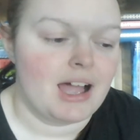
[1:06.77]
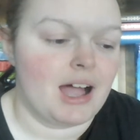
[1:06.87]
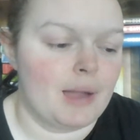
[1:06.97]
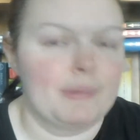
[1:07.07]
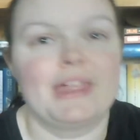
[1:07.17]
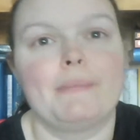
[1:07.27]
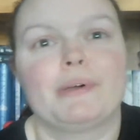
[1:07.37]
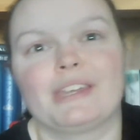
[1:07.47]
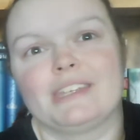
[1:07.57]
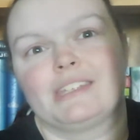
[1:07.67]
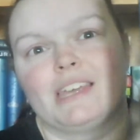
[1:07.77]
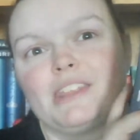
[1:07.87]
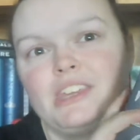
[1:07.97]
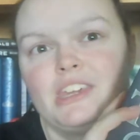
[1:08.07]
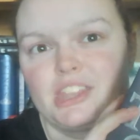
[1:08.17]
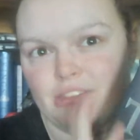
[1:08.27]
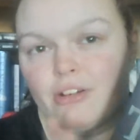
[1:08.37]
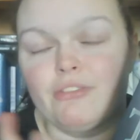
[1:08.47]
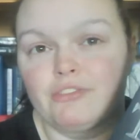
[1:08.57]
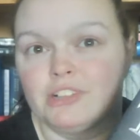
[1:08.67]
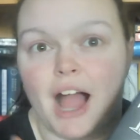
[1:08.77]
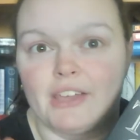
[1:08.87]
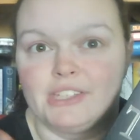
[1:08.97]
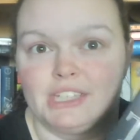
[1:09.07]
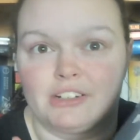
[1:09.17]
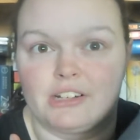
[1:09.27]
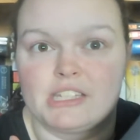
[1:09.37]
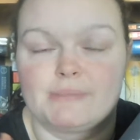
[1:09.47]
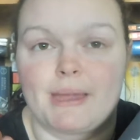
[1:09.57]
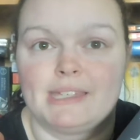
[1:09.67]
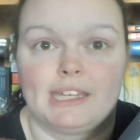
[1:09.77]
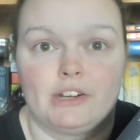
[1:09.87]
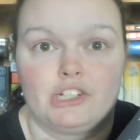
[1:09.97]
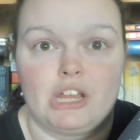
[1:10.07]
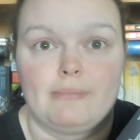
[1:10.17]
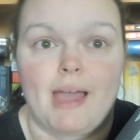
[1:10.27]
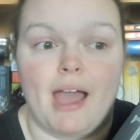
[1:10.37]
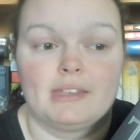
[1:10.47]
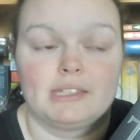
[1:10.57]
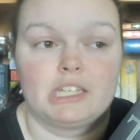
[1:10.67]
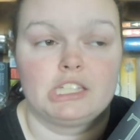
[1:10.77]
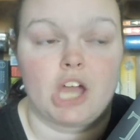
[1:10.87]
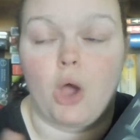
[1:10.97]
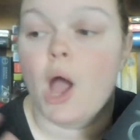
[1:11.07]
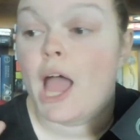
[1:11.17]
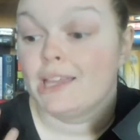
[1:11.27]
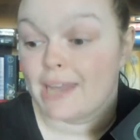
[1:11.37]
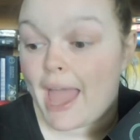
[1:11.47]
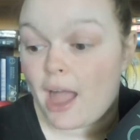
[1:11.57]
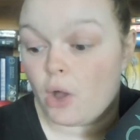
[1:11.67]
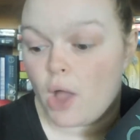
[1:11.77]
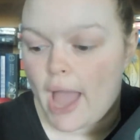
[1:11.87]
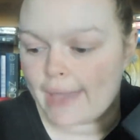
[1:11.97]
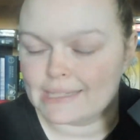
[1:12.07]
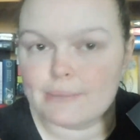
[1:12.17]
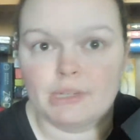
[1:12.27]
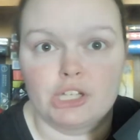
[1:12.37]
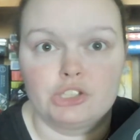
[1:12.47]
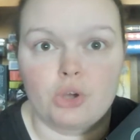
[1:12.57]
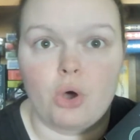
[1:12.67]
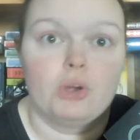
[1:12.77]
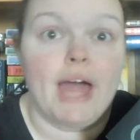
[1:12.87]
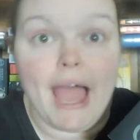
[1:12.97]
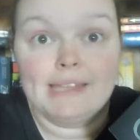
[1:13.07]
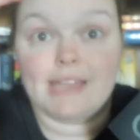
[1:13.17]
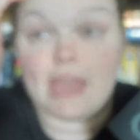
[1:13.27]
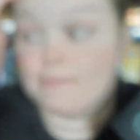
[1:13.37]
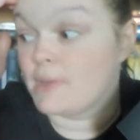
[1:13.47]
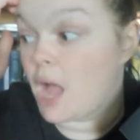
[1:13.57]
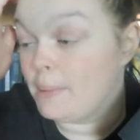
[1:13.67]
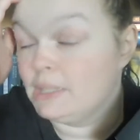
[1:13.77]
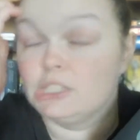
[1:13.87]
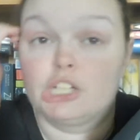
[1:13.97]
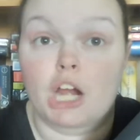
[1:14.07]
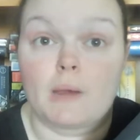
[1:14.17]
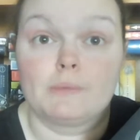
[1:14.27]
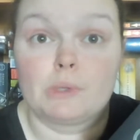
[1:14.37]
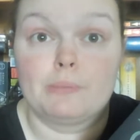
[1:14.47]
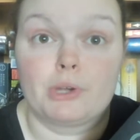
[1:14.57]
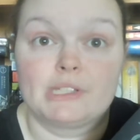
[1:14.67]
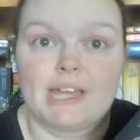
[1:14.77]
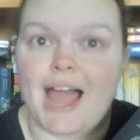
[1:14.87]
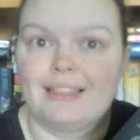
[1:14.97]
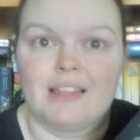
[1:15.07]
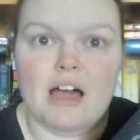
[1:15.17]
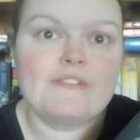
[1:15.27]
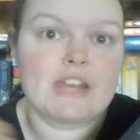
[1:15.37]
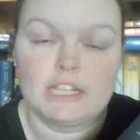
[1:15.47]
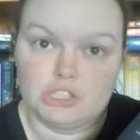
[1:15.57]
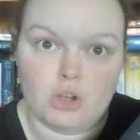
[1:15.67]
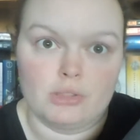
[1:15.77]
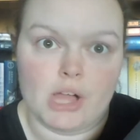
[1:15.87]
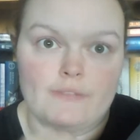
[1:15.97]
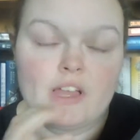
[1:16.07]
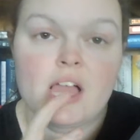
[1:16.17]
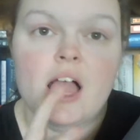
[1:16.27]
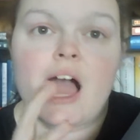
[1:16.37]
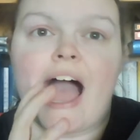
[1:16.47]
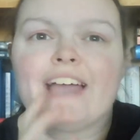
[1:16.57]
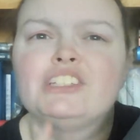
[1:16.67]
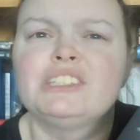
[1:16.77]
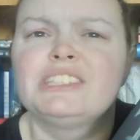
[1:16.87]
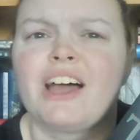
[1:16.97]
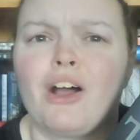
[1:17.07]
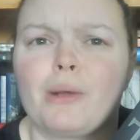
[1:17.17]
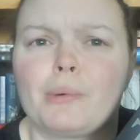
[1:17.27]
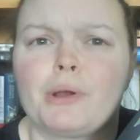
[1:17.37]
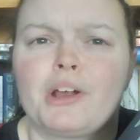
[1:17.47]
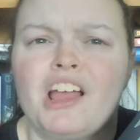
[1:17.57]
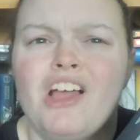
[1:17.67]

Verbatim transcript: um, but that book is the Throne of Glass series by Sarah J. Maas. So now, as I'm an adult, as I'm coming to terms with books that I love and I don't love, I just harbor